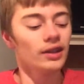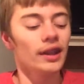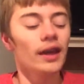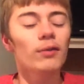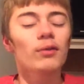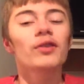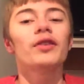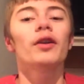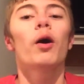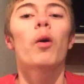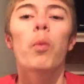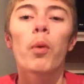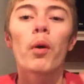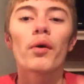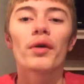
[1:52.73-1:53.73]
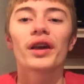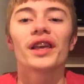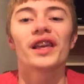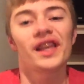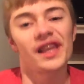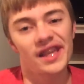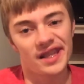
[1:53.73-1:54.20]
there was no
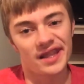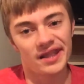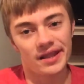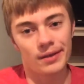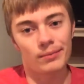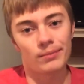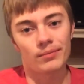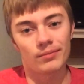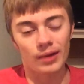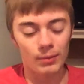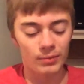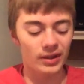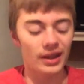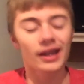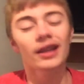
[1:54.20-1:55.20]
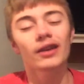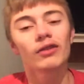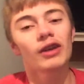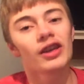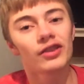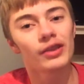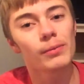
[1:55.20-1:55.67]
point in them. I mean, like, there
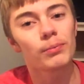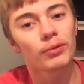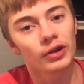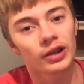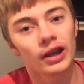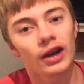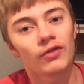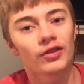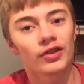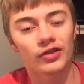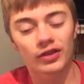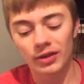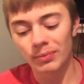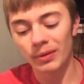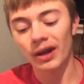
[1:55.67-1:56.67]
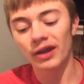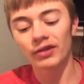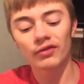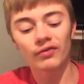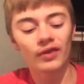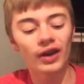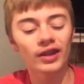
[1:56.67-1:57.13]
is a point, obviously, but I
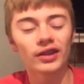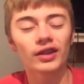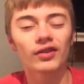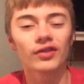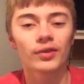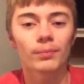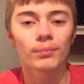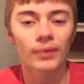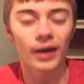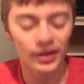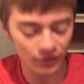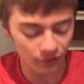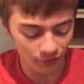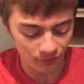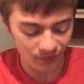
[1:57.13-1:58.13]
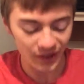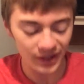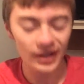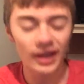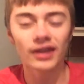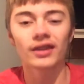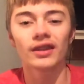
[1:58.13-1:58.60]
don't find
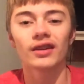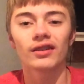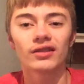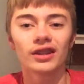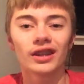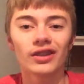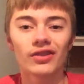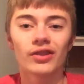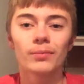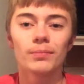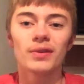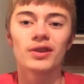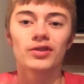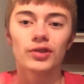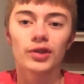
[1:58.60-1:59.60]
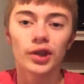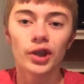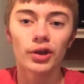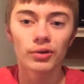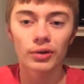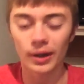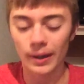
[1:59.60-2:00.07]
that there needs to be
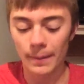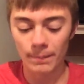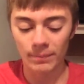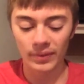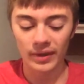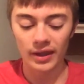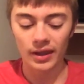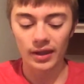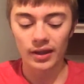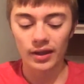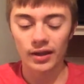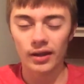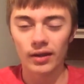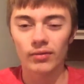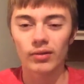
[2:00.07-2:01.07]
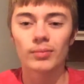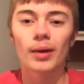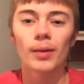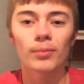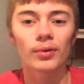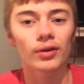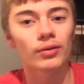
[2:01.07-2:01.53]
2.
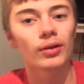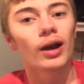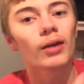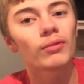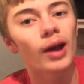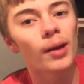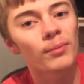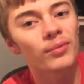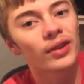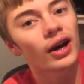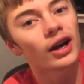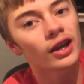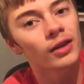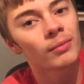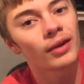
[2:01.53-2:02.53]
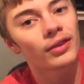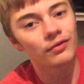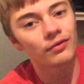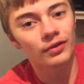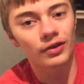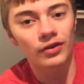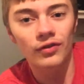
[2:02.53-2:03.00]
Remember, I'm talking the
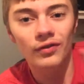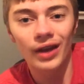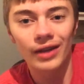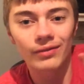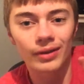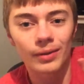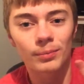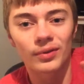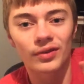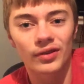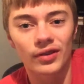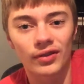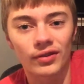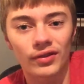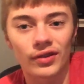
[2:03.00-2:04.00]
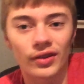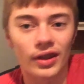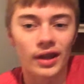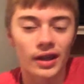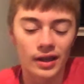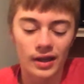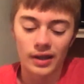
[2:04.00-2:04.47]
first 5 episodes.
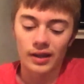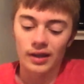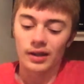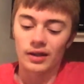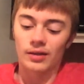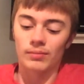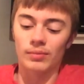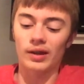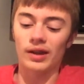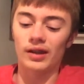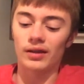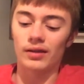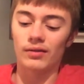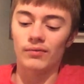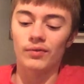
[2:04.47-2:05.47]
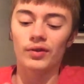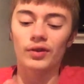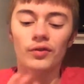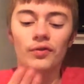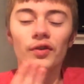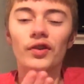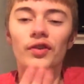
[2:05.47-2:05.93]
But for
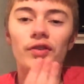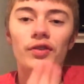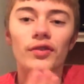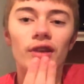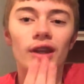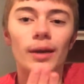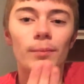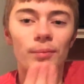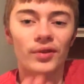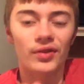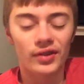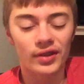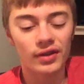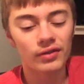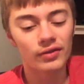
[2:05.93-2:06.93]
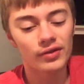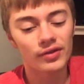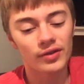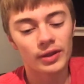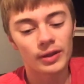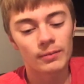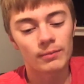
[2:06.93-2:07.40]
the first 3
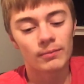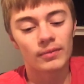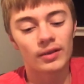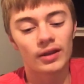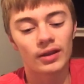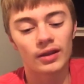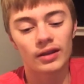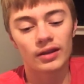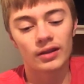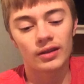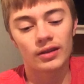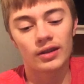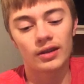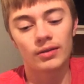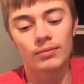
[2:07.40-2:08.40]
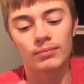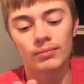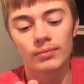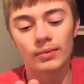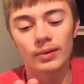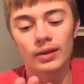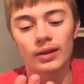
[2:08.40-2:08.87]
episodes,
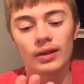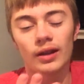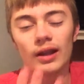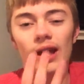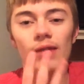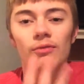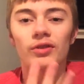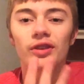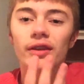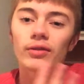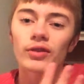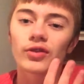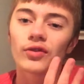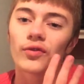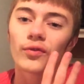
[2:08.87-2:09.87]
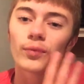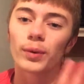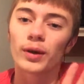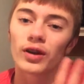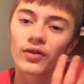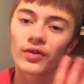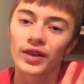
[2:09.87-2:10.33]
everything was
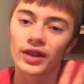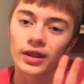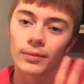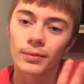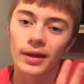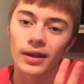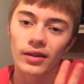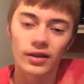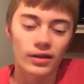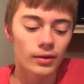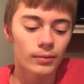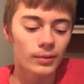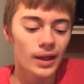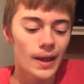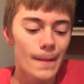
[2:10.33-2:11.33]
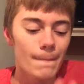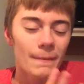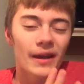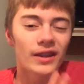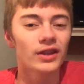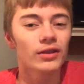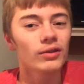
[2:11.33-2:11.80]
perfect about them.
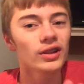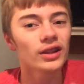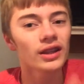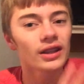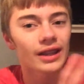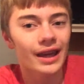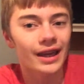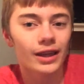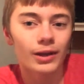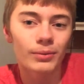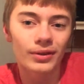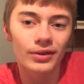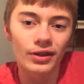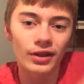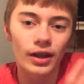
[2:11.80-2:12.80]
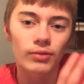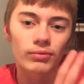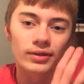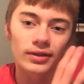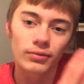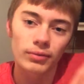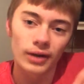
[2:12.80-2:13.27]
I didn't really like them until I
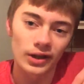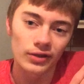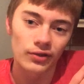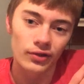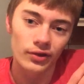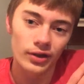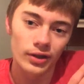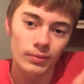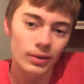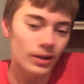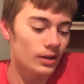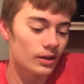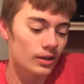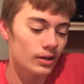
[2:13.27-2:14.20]
rewatched them.